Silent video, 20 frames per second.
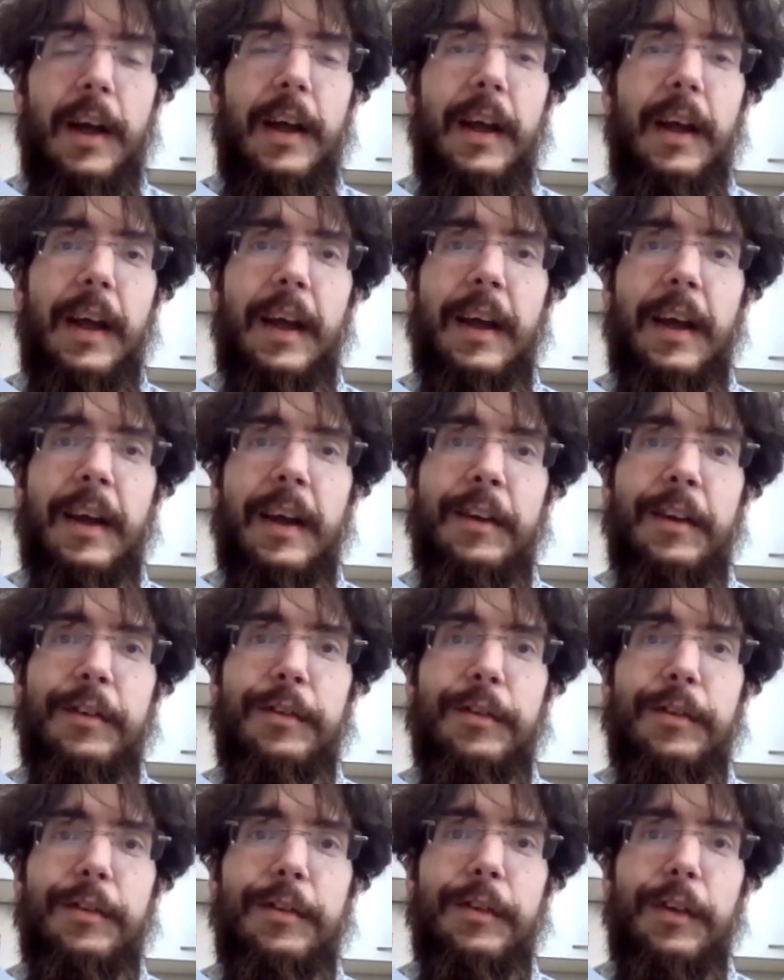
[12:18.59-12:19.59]

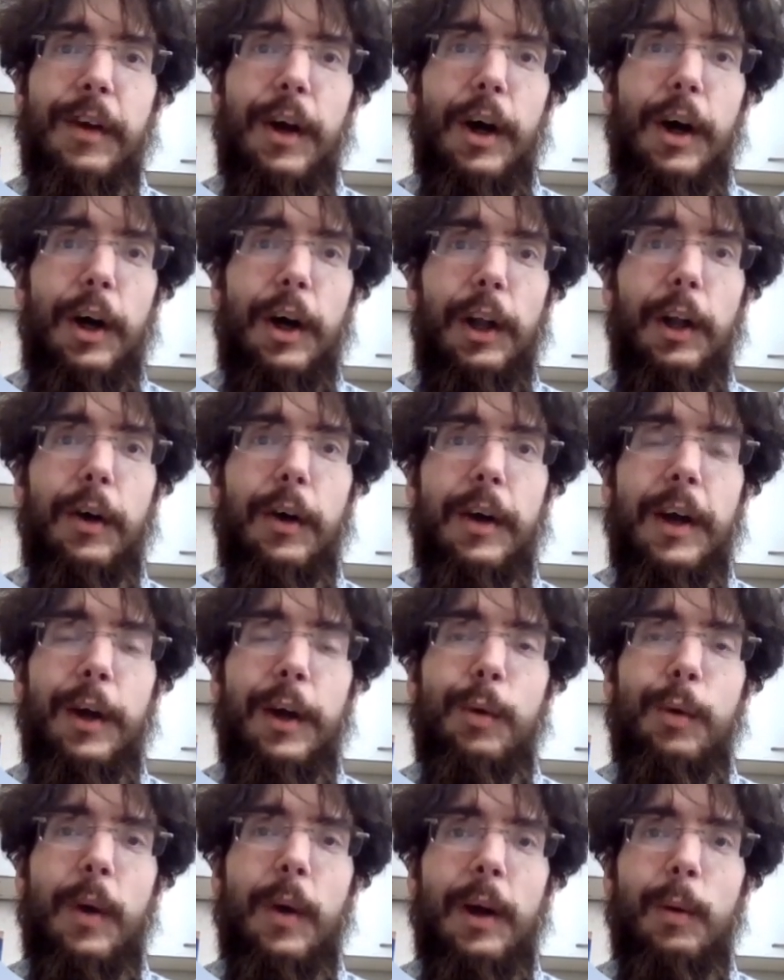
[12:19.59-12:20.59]
is look at,
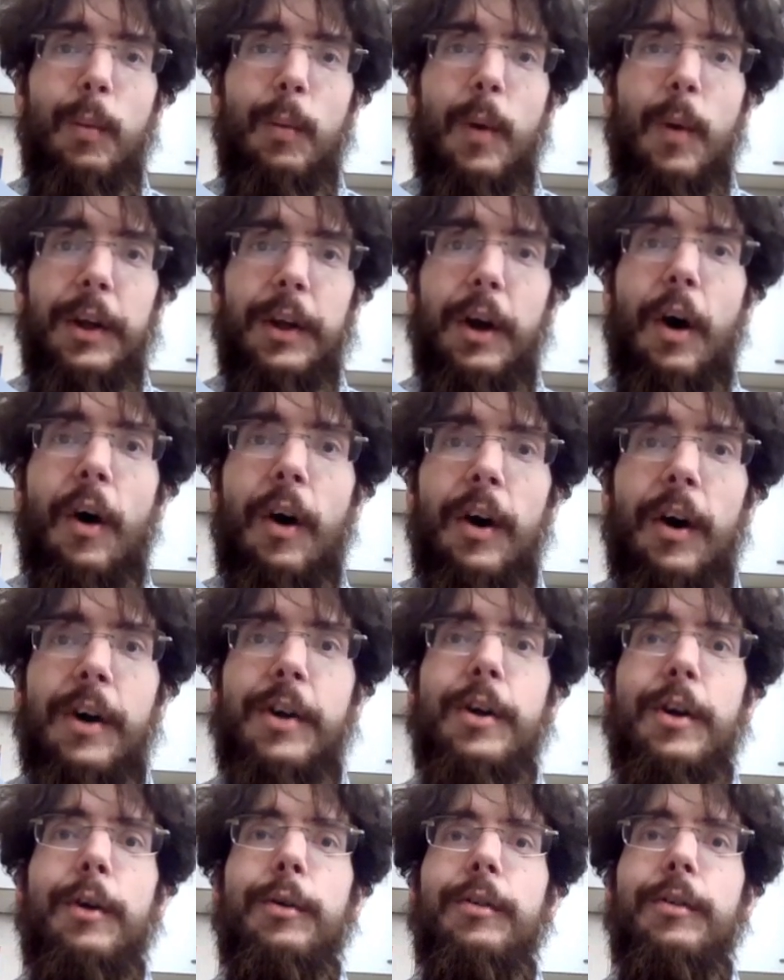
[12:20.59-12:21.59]
well, what are
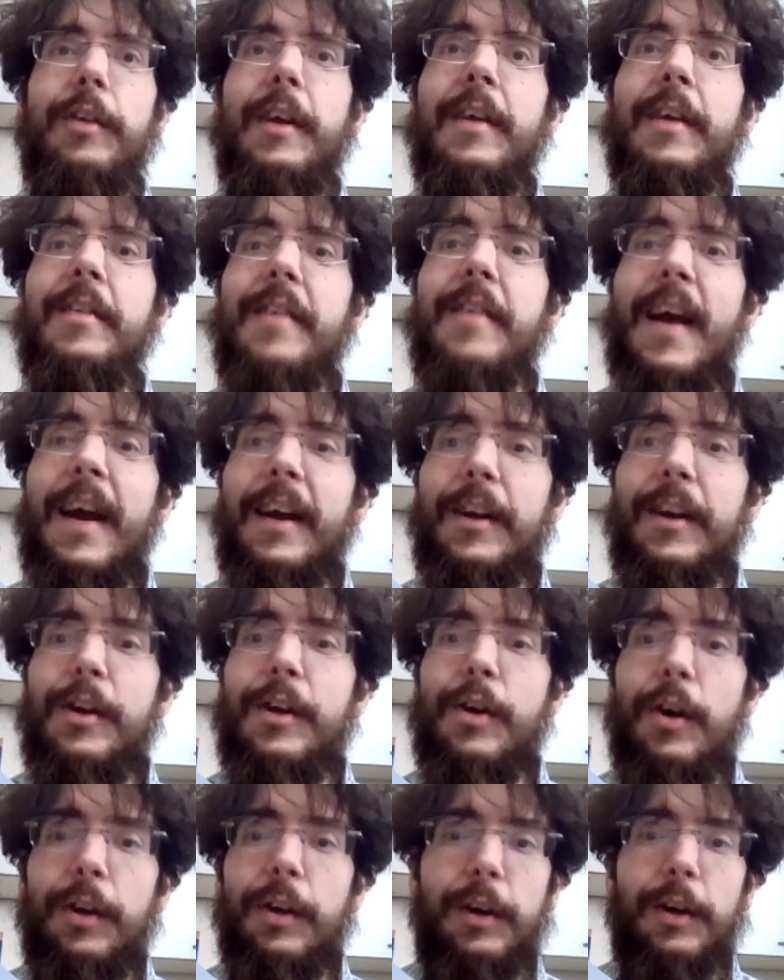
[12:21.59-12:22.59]
those exact
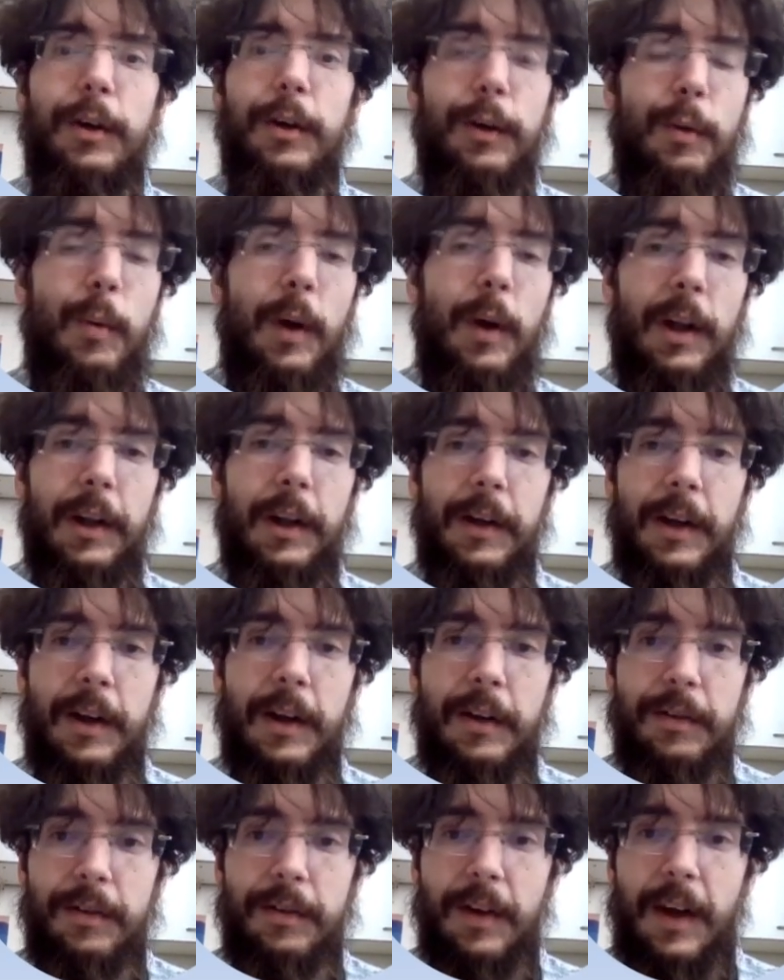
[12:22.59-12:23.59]
nautical
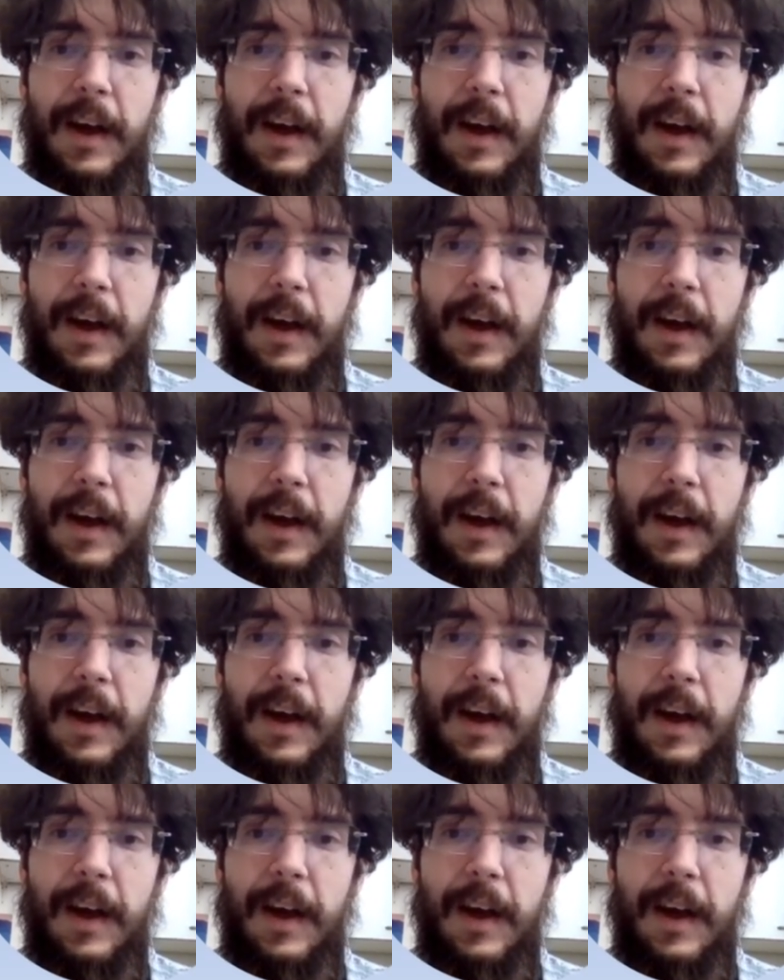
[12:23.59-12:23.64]
qualities